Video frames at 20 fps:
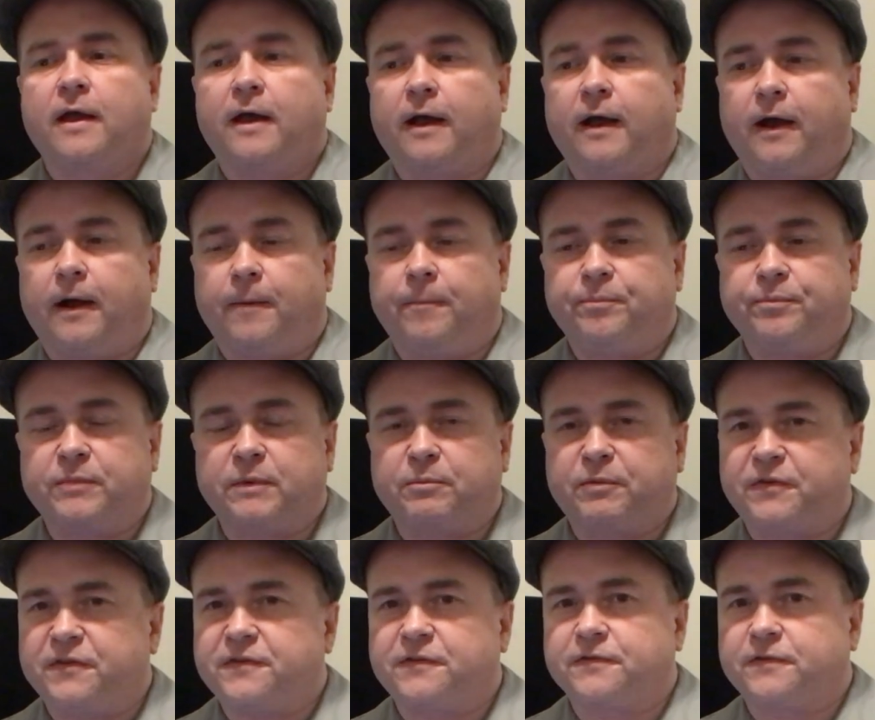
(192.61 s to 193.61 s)

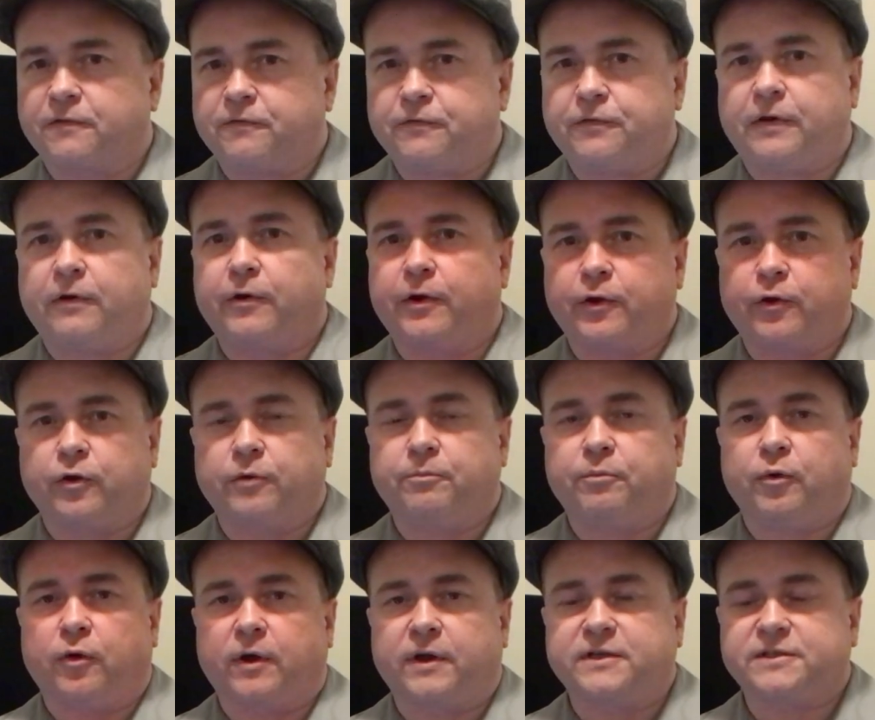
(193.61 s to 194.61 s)
But this is a very good
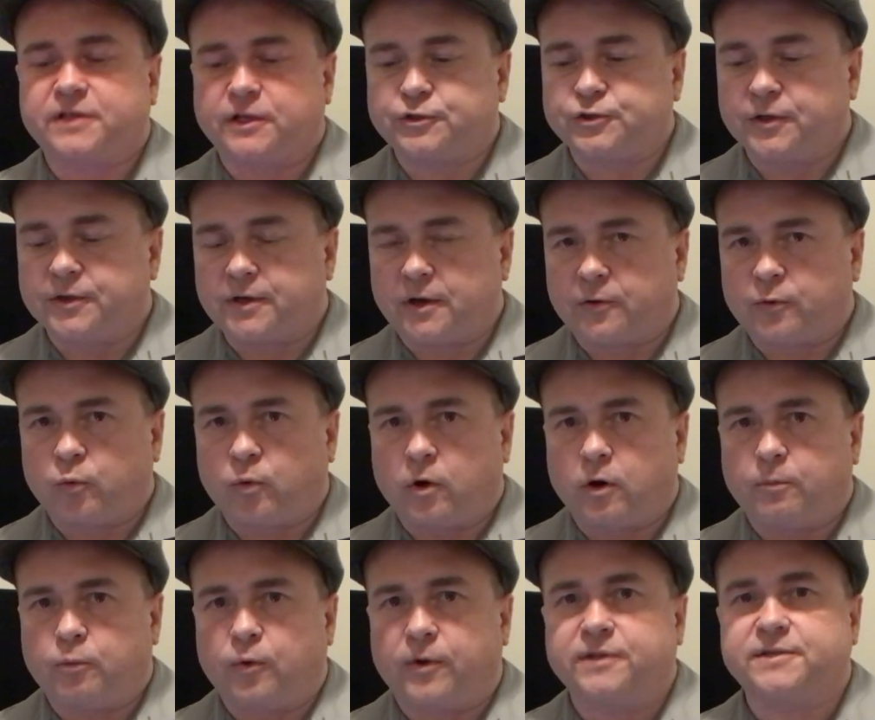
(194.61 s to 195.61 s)
book. Essentially, Dr.
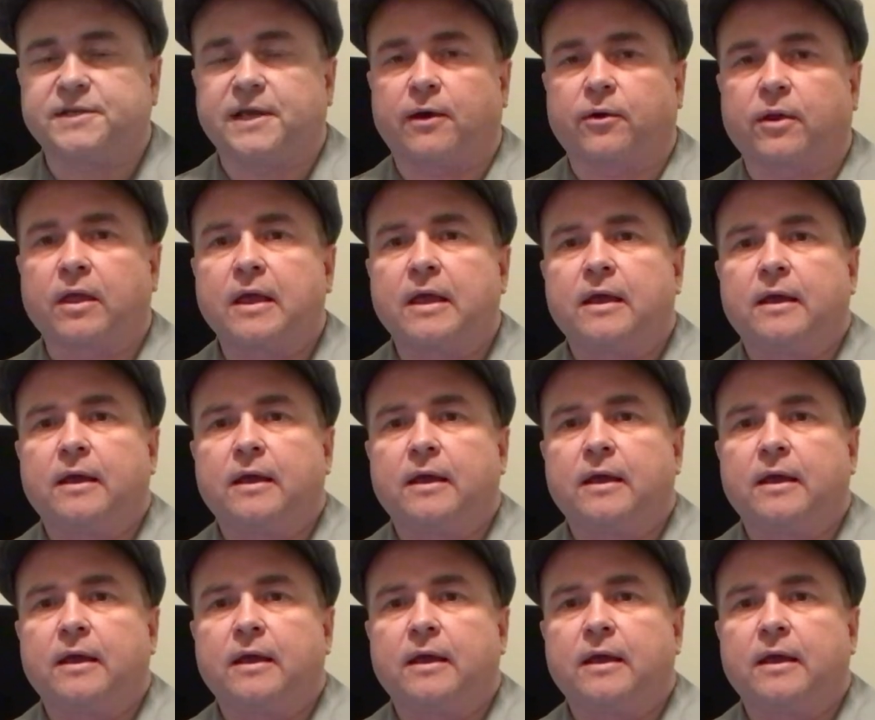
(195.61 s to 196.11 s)
Warrow points out